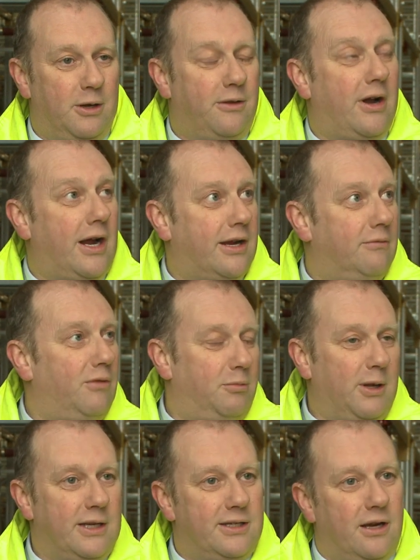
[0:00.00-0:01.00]
been the racking,
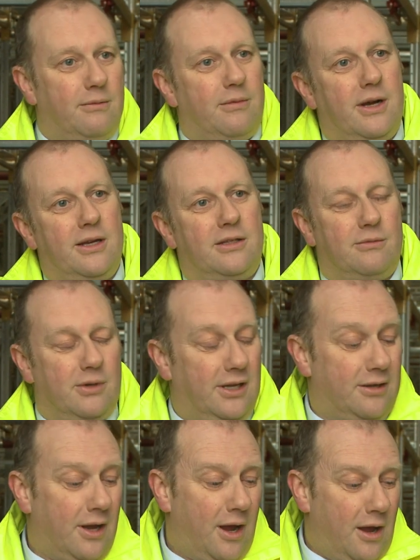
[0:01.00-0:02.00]
replace the uprights that we
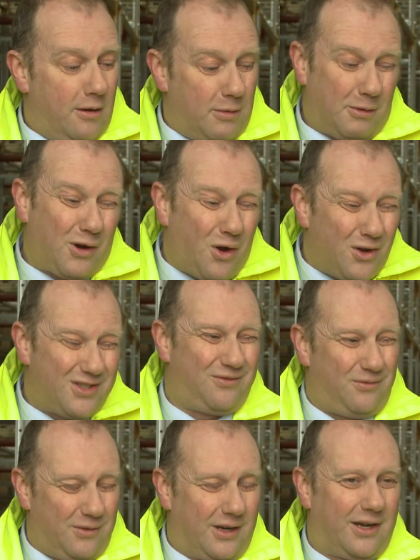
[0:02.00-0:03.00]
need. But because
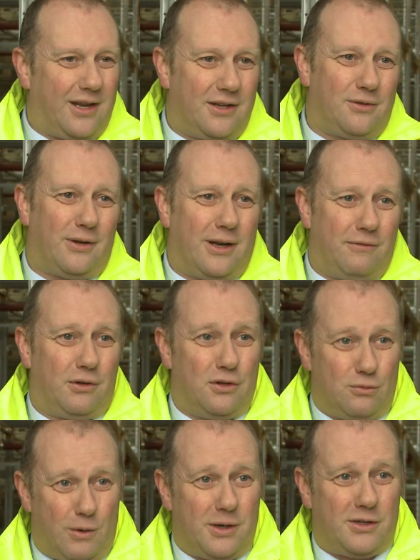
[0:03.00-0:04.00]
really it's only ever
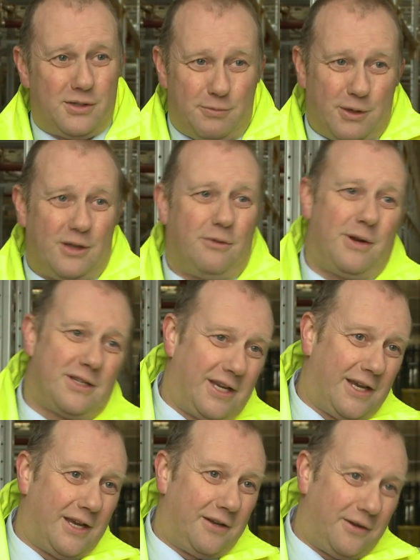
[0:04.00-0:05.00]
used once to put the
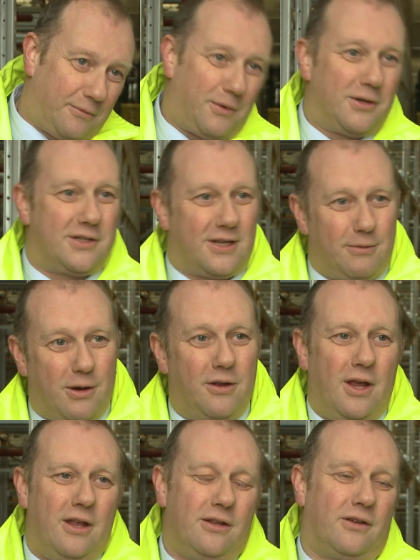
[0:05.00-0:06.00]
whisky and once to come
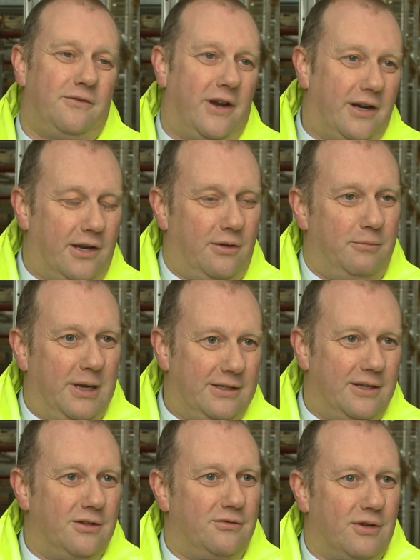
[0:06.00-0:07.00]
out, there's very little
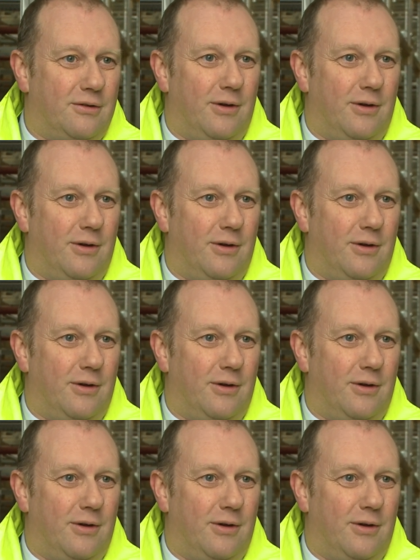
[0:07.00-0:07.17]
maintenance